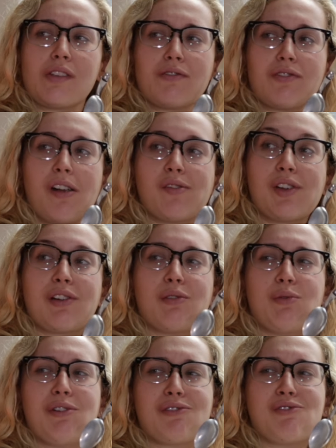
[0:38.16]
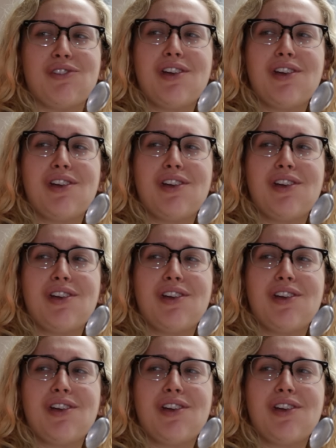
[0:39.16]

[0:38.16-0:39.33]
Sounds like a real.